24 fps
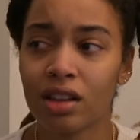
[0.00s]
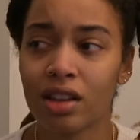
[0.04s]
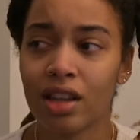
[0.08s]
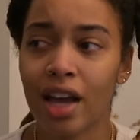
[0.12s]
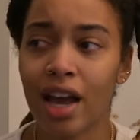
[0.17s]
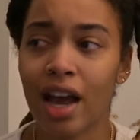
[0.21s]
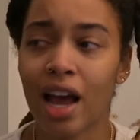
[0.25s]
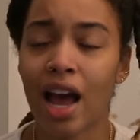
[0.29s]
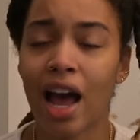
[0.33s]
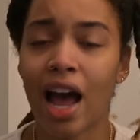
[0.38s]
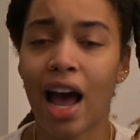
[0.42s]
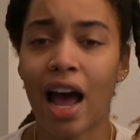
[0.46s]

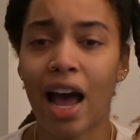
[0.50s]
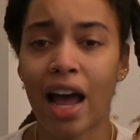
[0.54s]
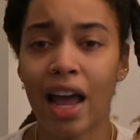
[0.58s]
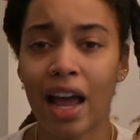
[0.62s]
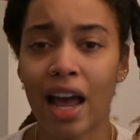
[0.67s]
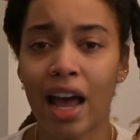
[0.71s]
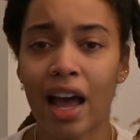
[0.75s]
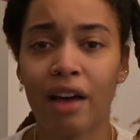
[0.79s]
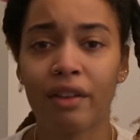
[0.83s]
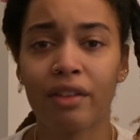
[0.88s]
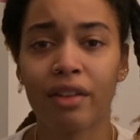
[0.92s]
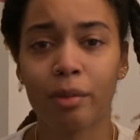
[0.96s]
that I
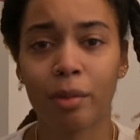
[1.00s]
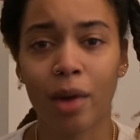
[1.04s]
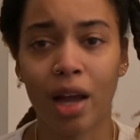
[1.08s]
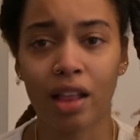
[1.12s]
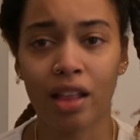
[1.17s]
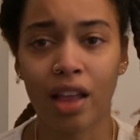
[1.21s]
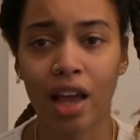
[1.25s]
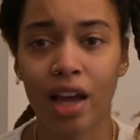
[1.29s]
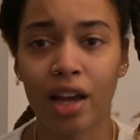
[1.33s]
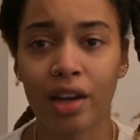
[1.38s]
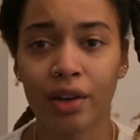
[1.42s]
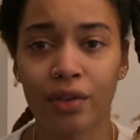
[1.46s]
have in my
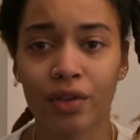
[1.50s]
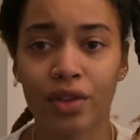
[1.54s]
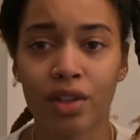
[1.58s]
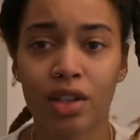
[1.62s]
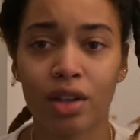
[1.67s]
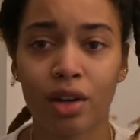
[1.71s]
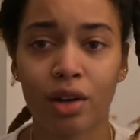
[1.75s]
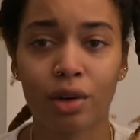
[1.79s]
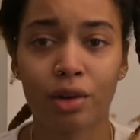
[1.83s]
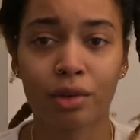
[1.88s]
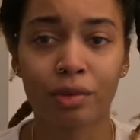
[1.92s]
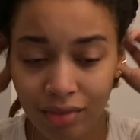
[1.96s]
life.
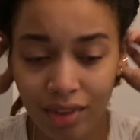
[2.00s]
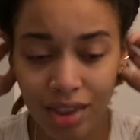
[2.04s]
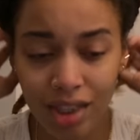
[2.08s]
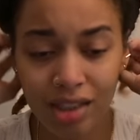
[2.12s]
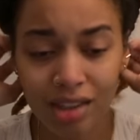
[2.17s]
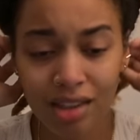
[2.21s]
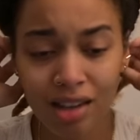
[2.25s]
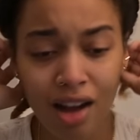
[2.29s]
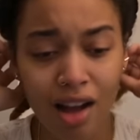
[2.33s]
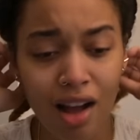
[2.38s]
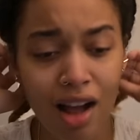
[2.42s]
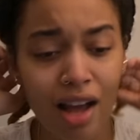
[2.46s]
So
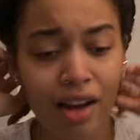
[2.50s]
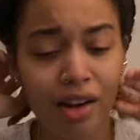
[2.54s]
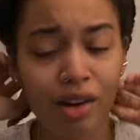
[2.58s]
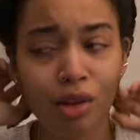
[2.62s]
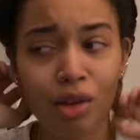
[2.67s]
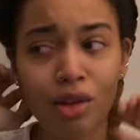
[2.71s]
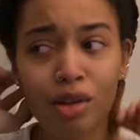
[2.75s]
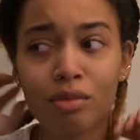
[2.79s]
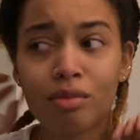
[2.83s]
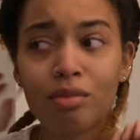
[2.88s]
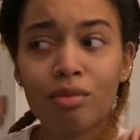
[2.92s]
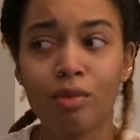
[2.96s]
y'all, I know
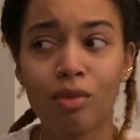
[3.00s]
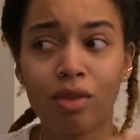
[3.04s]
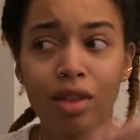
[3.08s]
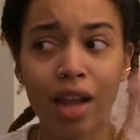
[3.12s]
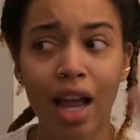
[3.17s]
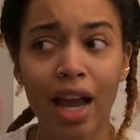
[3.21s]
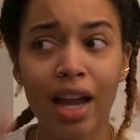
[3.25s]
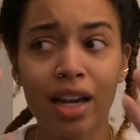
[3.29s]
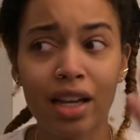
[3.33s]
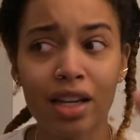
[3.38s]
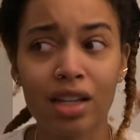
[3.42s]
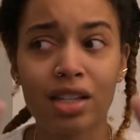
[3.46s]
the
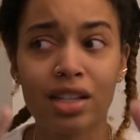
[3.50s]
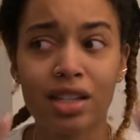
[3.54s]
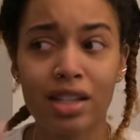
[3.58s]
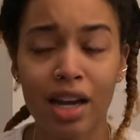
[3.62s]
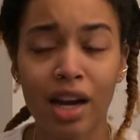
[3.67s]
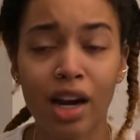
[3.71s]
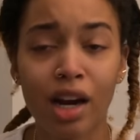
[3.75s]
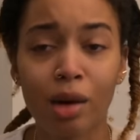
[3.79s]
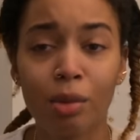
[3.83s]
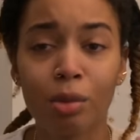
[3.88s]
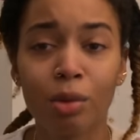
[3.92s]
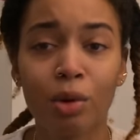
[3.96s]
lighting is
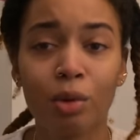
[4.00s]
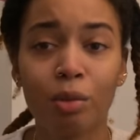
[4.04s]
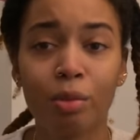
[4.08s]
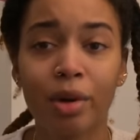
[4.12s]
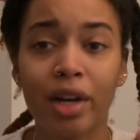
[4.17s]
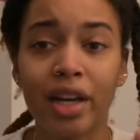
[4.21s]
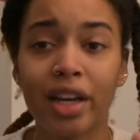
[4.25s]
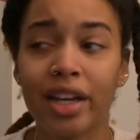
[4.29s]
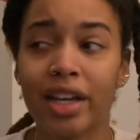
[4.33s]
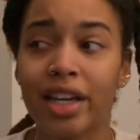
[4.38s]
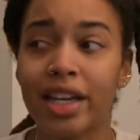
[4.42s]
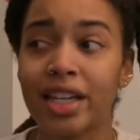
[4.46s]
terrible,
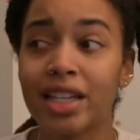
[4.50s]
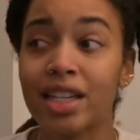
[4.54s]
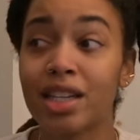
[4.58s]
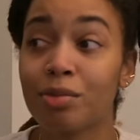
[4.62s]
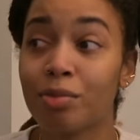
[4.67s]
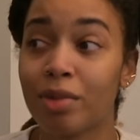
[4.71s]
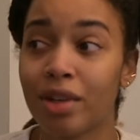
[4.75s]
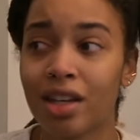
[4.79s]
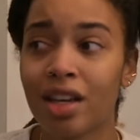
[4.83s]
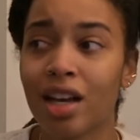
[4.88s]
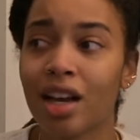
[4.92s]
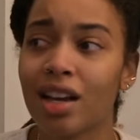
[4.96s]
but it's
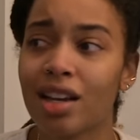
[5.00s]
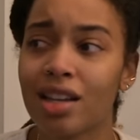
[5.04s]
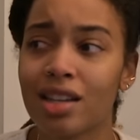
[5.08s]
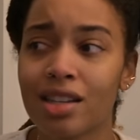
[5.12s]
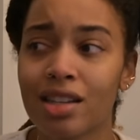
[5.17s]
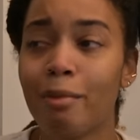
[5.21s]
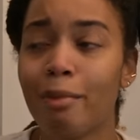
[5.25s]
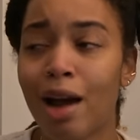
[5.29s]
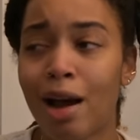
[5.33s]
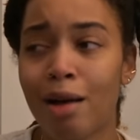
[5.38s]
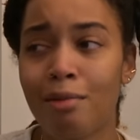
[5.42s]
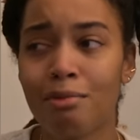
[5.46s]
because
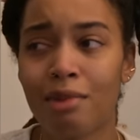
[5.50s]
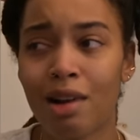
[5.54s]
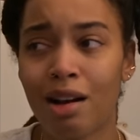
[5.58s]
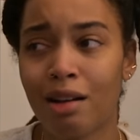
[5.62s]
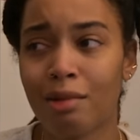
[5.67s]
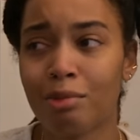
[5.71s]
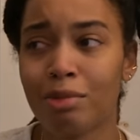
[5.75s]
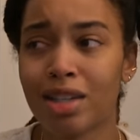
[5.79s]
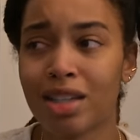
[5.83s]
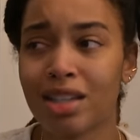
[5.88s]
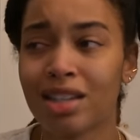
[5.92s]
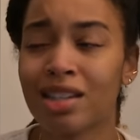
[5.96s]
my
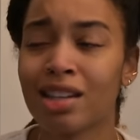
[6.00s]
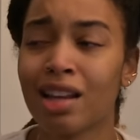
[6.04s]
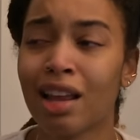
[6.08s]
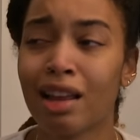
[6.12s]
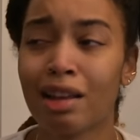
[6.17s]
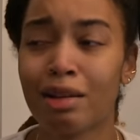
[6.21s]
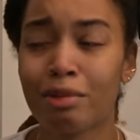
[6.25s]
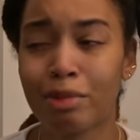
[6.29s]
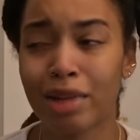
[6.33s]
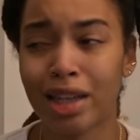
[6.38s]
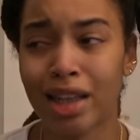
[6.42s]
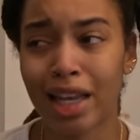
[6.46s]
mom is
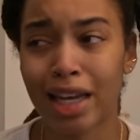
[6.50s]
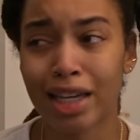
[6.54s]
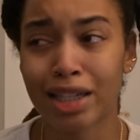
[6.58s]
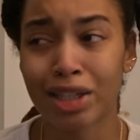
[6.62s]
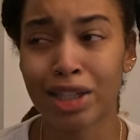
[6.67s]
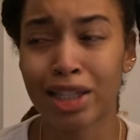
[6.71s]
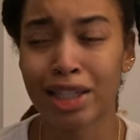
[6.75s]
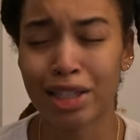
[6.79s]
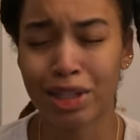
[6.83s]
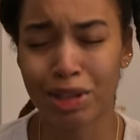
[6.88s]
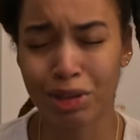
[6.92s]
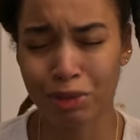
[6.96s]
telling me that
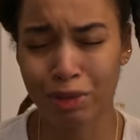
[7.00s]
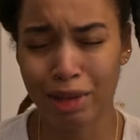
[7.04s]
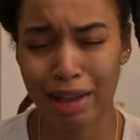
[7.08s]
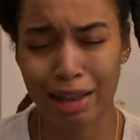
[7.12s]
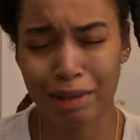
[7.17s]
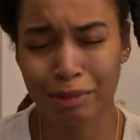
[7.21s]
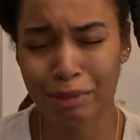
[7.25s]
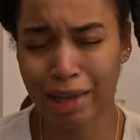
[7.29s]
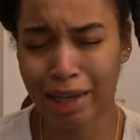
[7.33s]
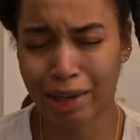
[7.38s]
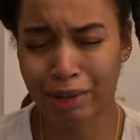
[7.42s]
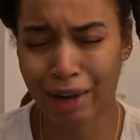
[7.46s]
she's with
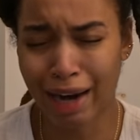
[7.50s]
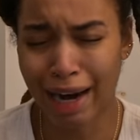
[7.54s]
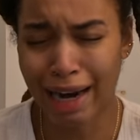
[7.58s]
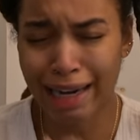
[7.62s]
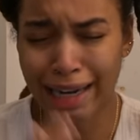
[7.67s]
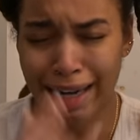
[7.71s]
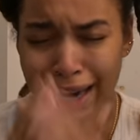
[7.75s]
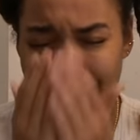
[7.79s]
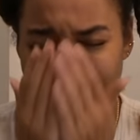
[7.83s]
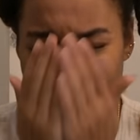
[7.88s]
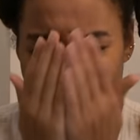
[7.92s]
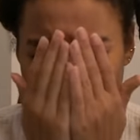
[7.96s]
me
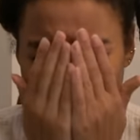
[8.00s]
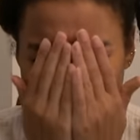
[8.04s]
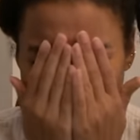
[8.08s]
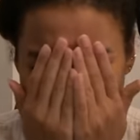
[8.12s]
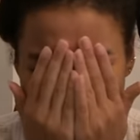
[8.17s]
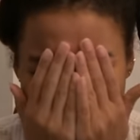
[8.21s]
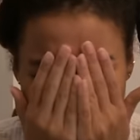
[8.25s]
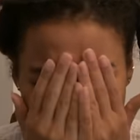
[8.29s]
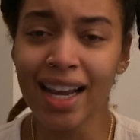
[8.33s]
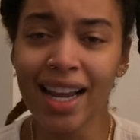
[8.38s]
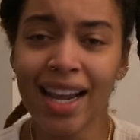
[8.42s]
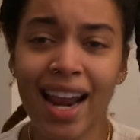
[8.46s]
right now.
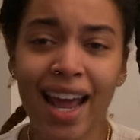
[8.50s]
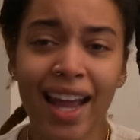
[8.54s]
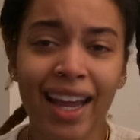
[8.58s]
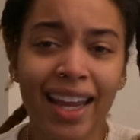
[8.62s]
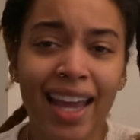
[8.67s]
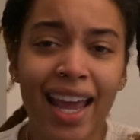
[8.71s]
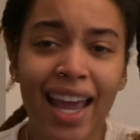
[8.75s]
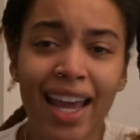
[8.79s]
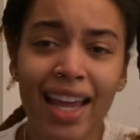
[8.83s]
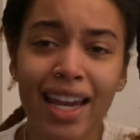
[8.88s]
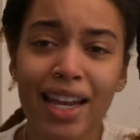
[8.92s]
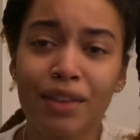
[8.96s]
And I
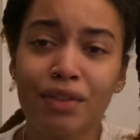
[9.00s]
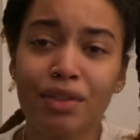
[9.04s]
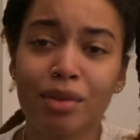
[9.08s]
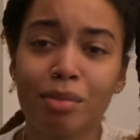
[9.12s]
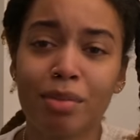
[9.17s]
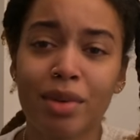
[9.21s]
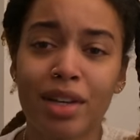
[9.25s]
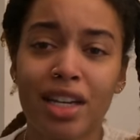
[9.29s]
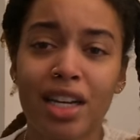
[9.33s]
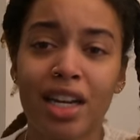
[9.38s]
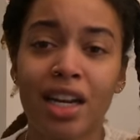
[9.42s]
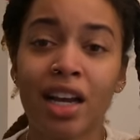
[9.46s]
can't even
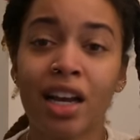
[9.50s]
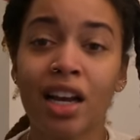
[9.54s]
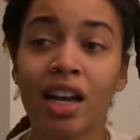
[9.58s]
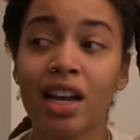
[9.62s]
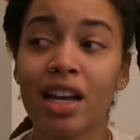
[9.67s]
be